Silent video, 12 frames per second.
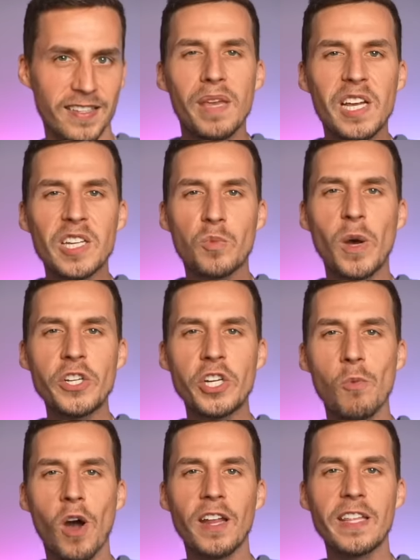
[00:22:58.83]
Because when she
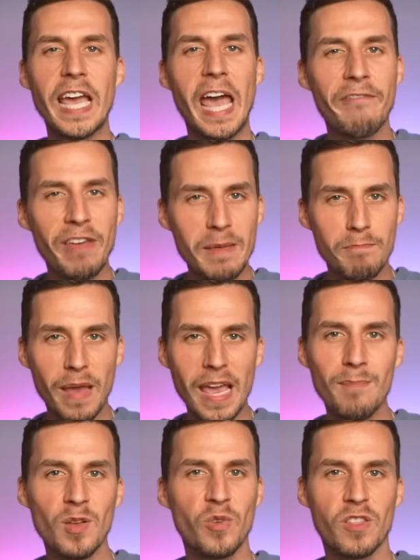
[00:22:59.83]
wanted to have a
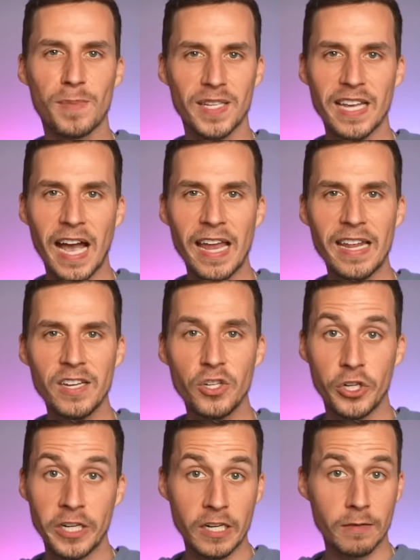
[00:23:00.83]
baby with Poseidon,
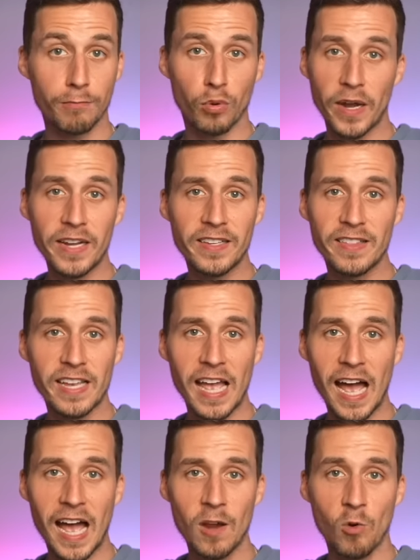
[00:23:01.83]
she didn't pray to the god